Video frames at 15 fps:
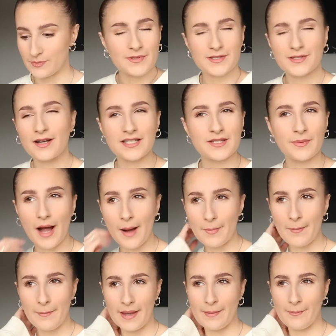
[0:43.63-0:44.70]
I'm starting to become
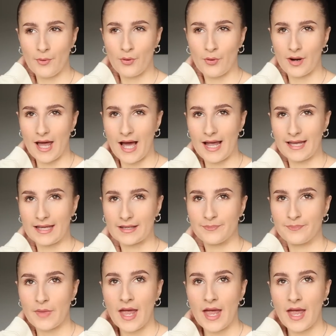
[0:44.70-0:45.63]
a bit more like,